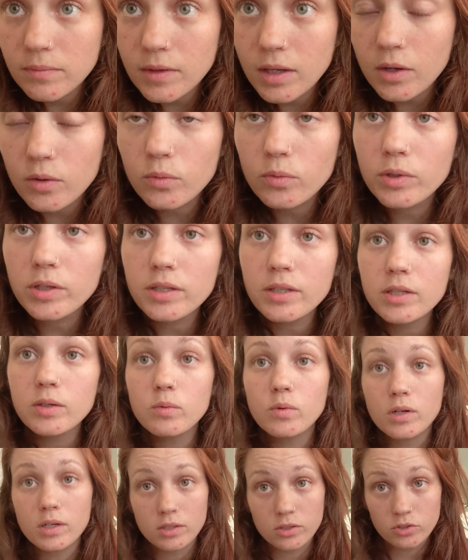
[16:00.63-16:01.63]
really
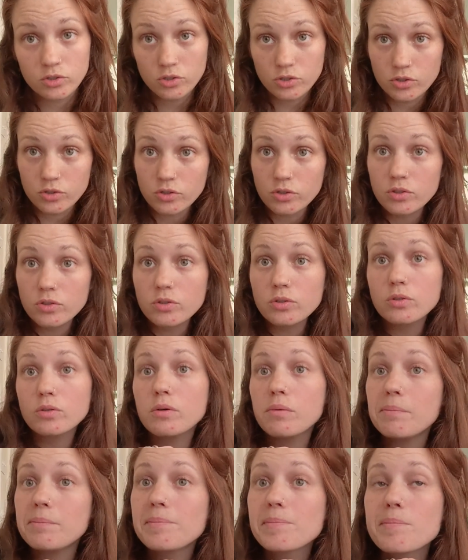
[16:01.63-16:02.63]
want to
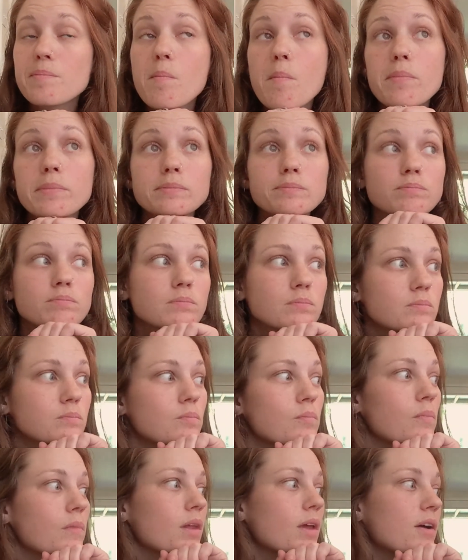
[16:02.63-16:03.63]

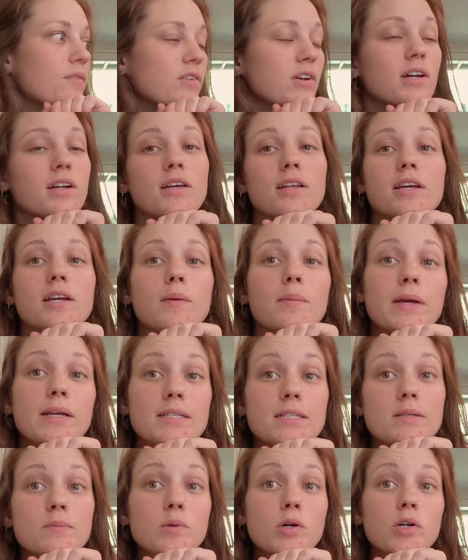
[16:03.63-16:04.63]
have kind of like a
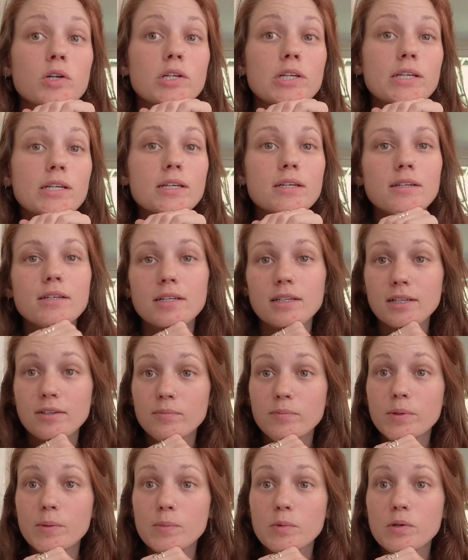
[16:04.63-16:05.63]
painting party and
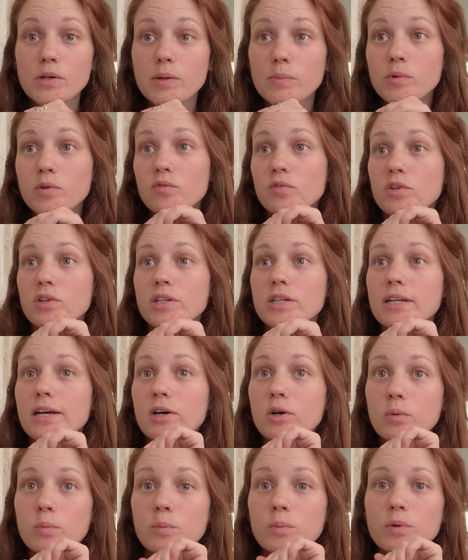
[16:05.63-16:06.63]
have people come over and
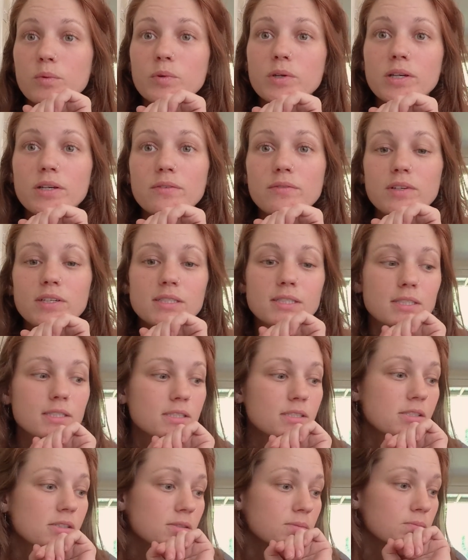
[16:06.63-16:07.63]
help, and we can fix
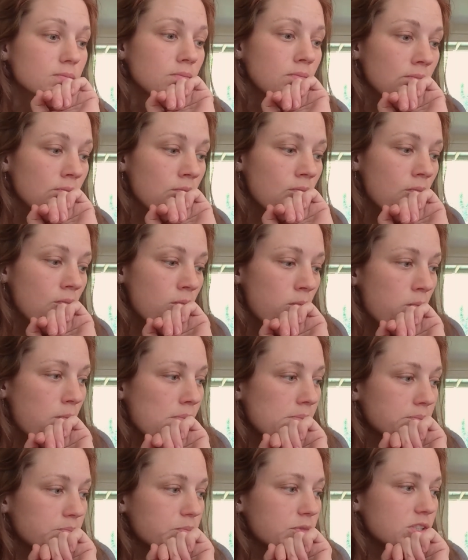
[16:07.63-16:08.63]
things up.
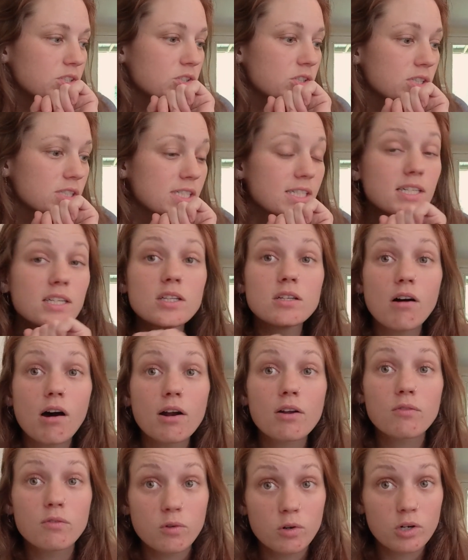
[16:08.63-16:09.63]
It's going to take a
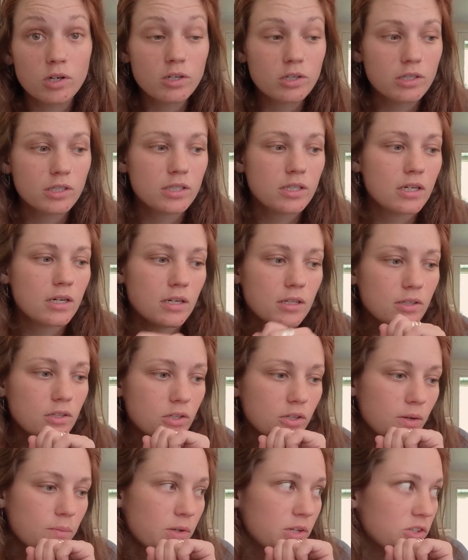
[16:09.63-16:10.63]
lot of work
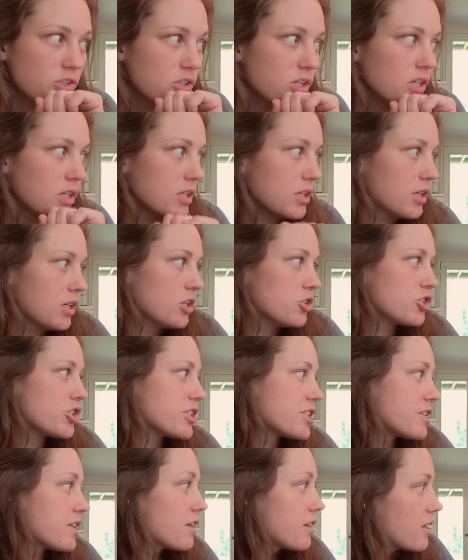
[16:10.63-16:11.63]
there. I mean,
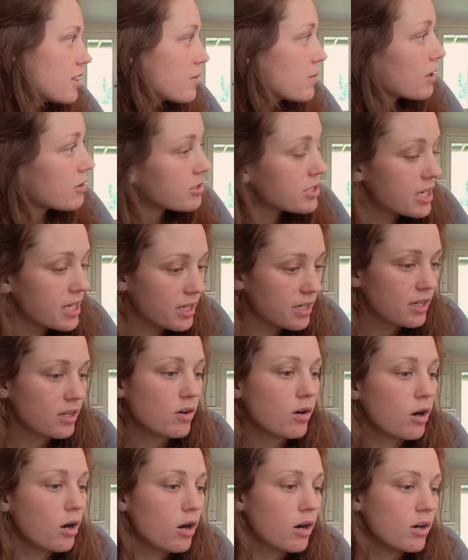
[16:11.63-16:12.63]
just thinking about taking
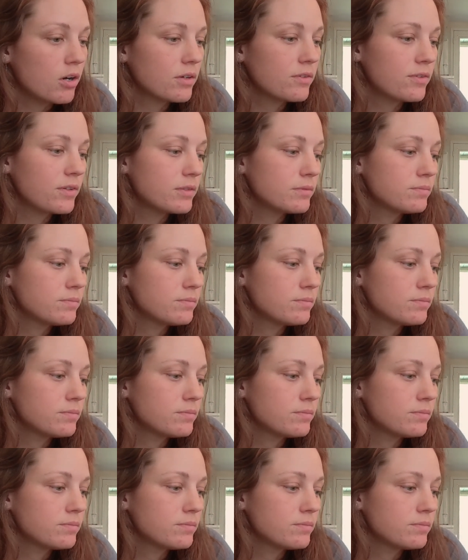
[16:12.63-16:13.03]
off